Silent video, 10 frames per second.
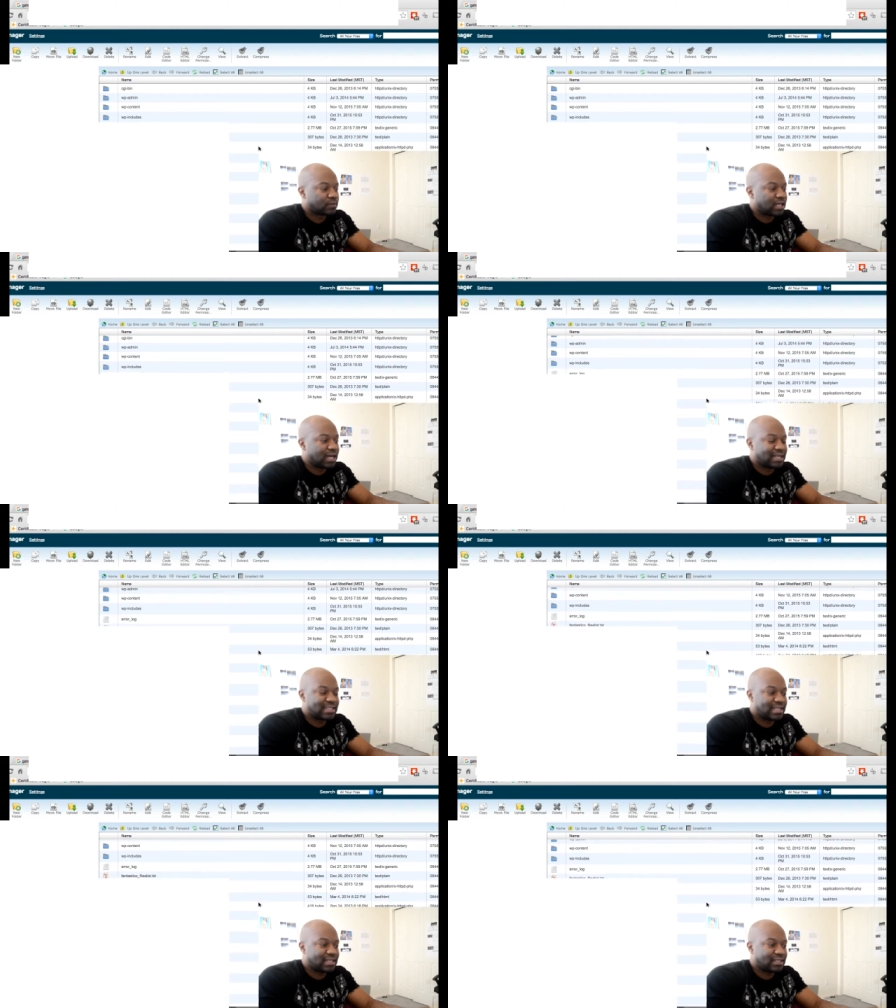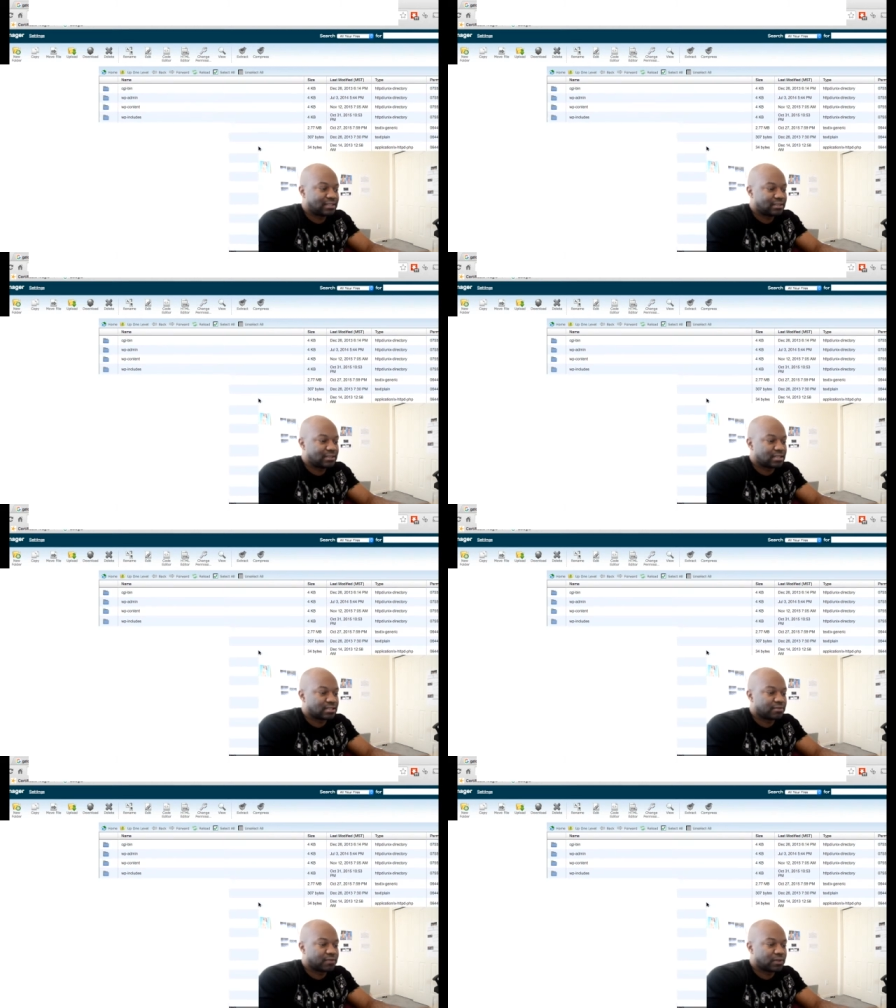content is
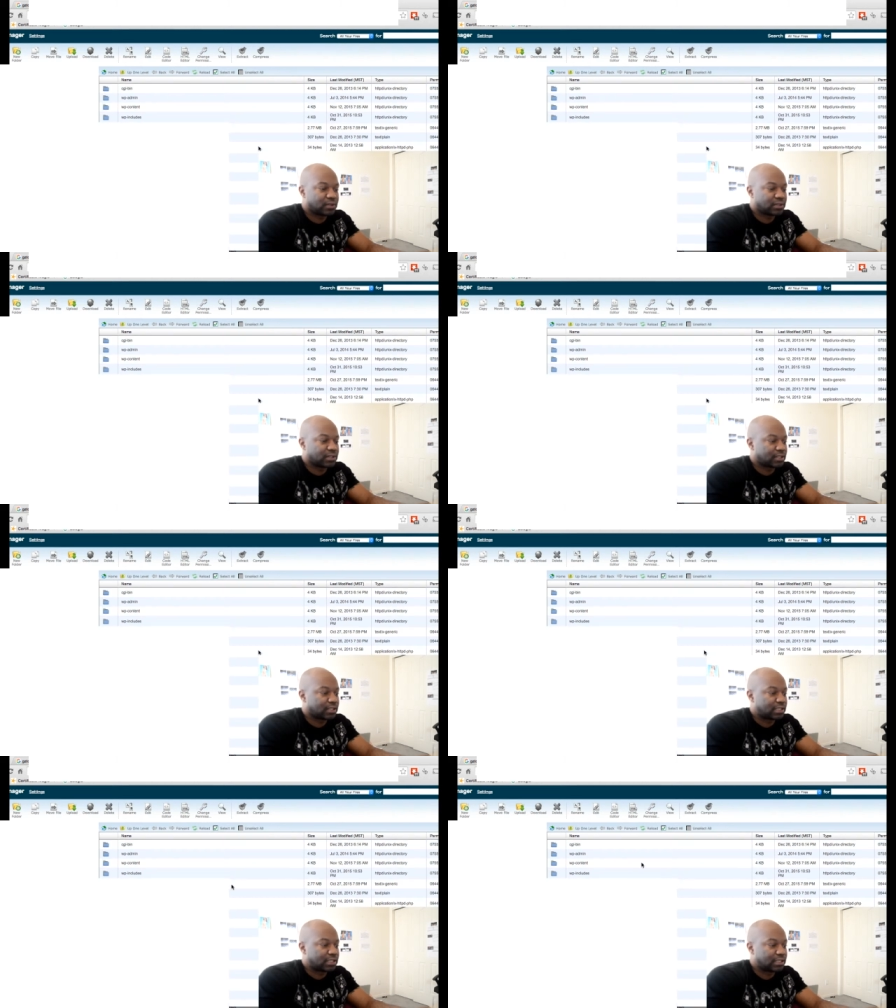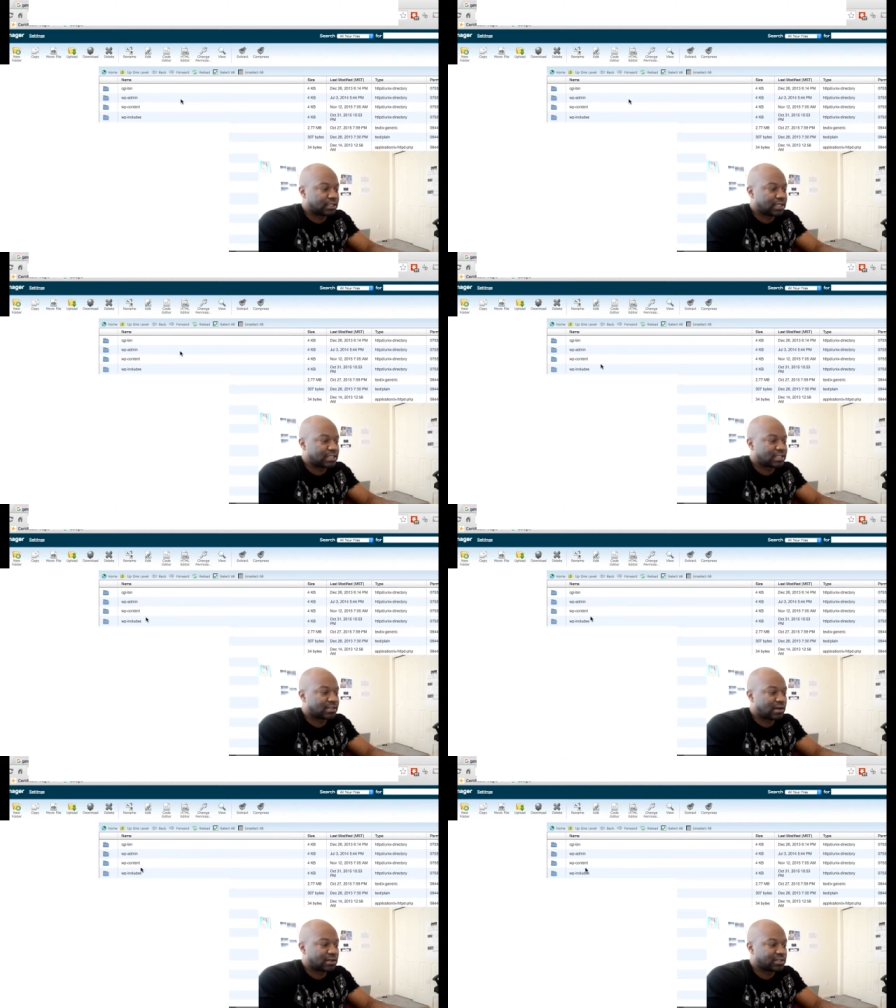the folder uh,
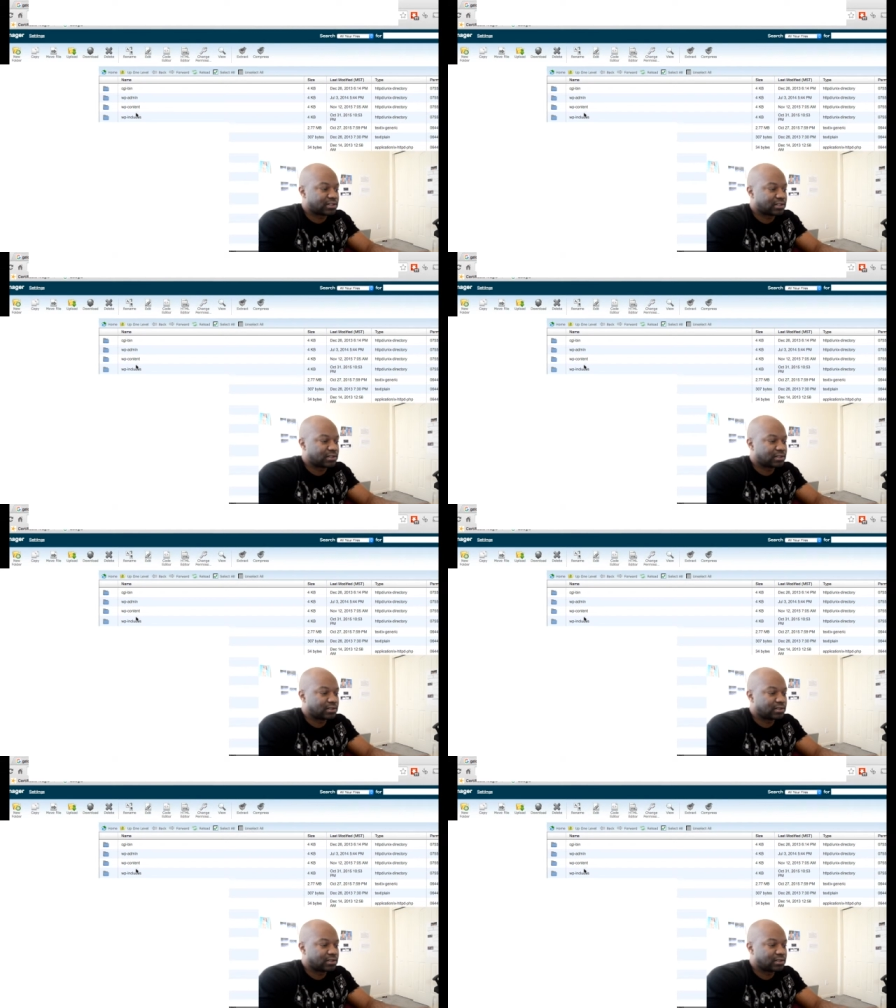that's altered.